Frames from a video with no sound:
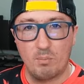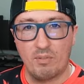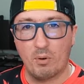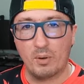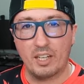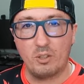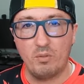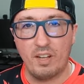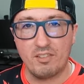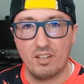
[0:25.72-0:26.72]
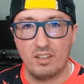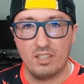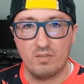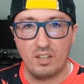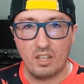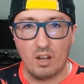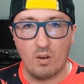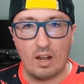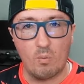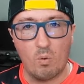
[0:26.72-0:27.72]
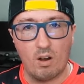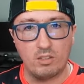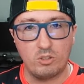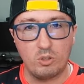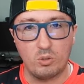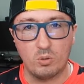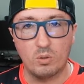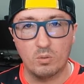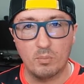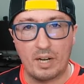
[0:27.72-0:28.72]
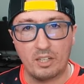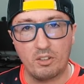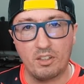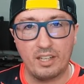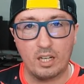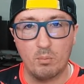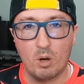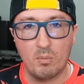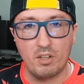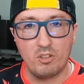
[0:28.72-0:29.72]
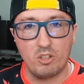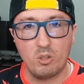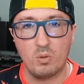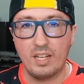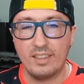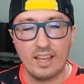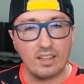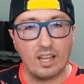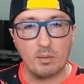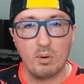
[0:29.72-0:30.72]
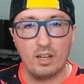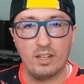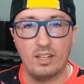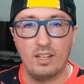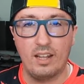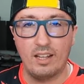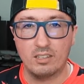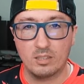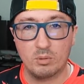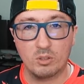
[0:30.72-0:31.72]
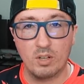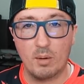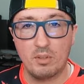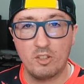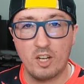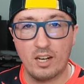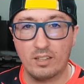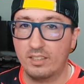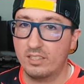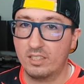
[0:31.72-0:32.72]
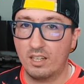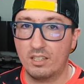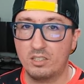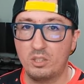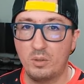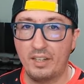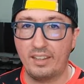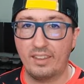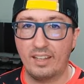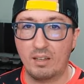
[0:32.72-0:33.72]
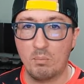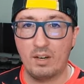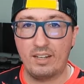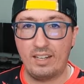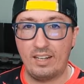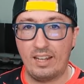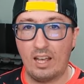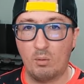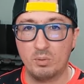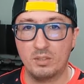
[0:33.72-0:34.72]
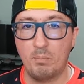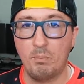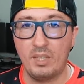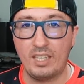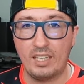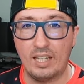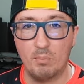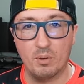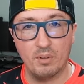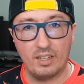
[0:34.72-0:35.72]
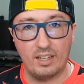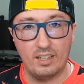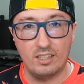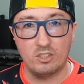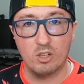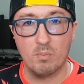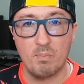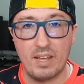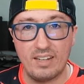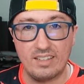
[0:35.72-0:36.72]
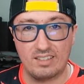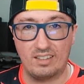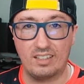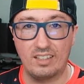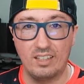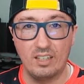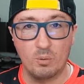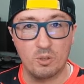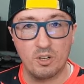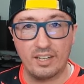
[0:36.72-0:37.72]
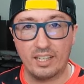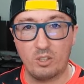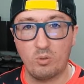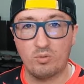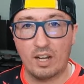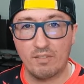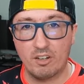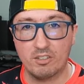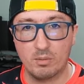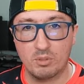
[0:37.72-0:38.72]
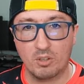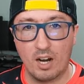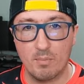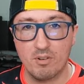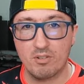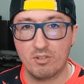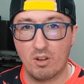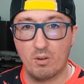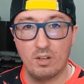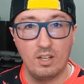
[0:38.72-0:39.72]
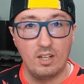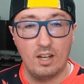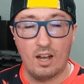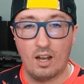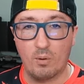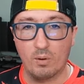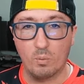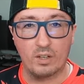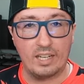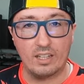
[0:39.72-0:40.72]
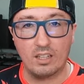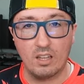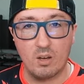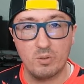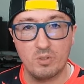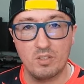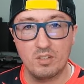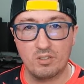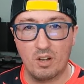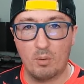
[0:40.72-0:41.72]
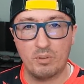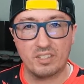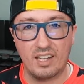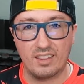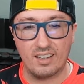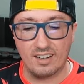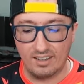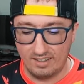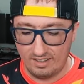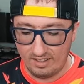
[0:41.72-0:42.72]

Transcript: Before we get too invested in this video, I want to remind you to take a moment to hit that like button, subscribe to the channel. It doesn't cost you anything, but it helps me and Maria tremendously. We're trying to get to 500 subscribers, so we're getting close, so help us get there.